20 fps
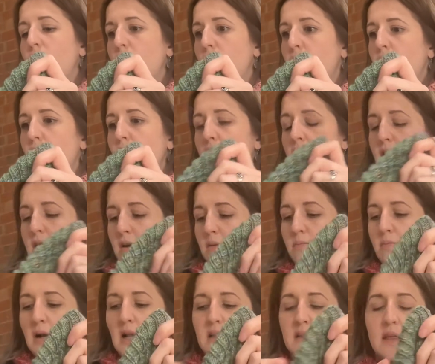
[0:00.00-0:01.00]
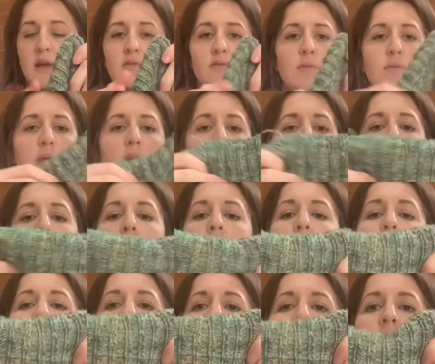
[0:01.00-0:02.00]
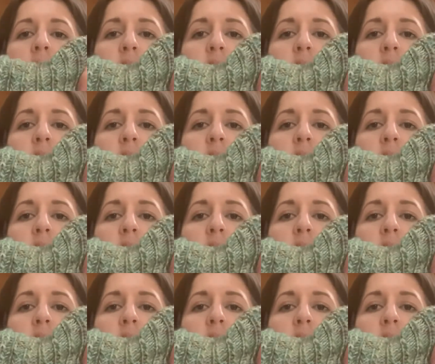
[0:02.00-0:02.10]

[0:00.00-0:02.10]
If I unplug that from there, this is a